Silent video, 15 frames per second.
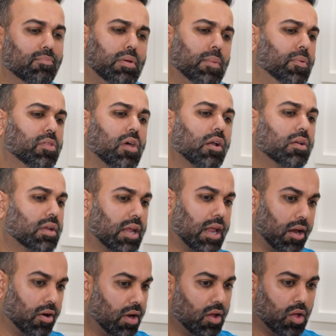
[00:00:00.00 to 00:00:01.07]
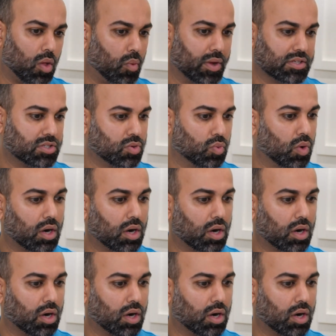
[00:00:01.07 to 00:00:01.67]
people not caring always to